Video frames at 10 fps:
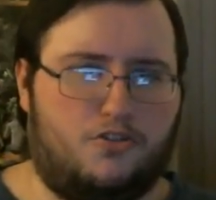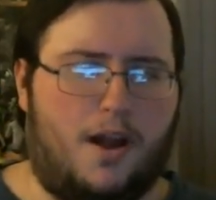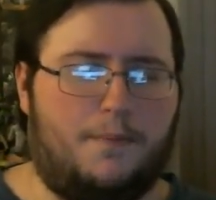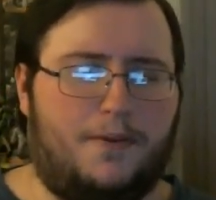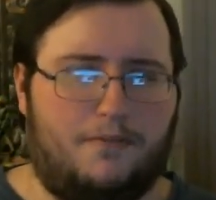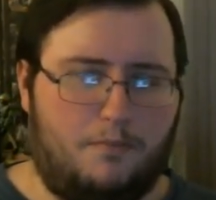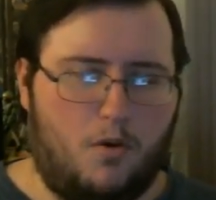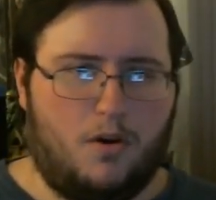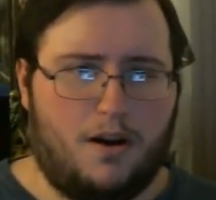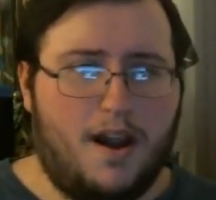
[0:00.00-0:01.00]
drop even
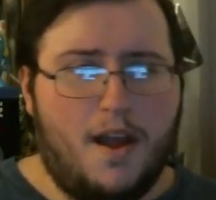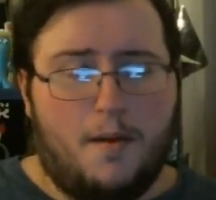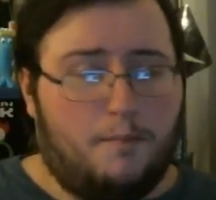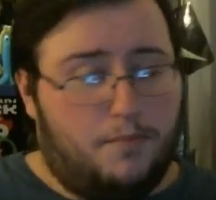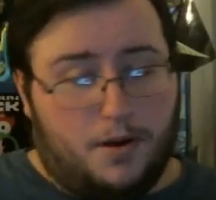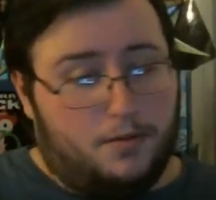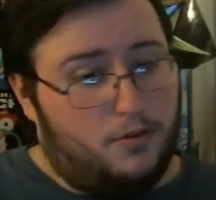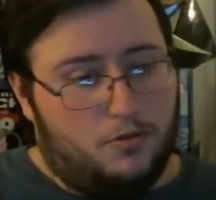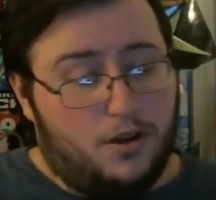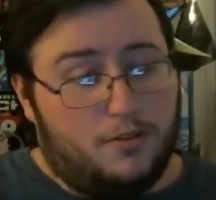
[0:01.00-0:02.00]
more, but
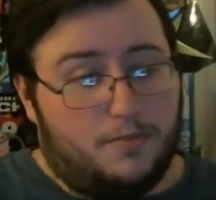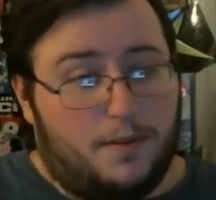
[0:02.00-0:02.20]
who knows?